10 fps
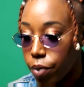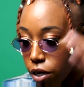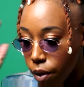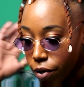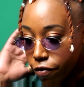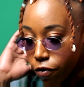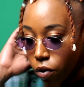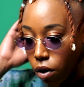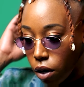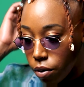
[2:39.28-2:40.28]
I put it up in
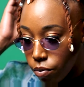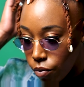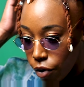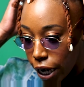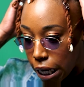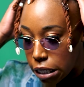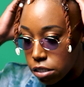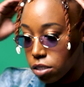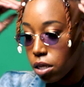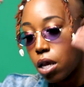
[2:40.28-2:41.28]
4
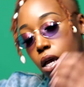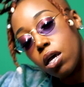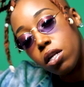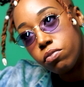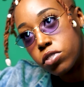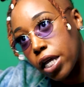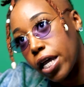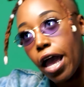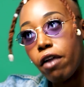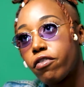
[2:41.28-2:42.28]
braids and it was
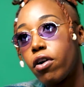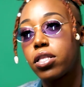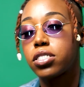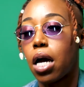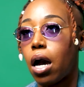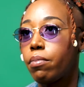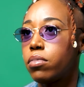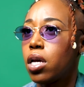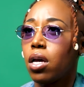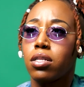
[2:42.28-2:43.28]
like an afro at the
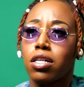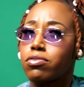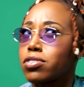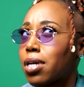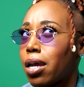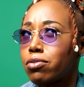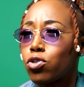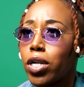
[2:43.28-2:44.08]
top. This was like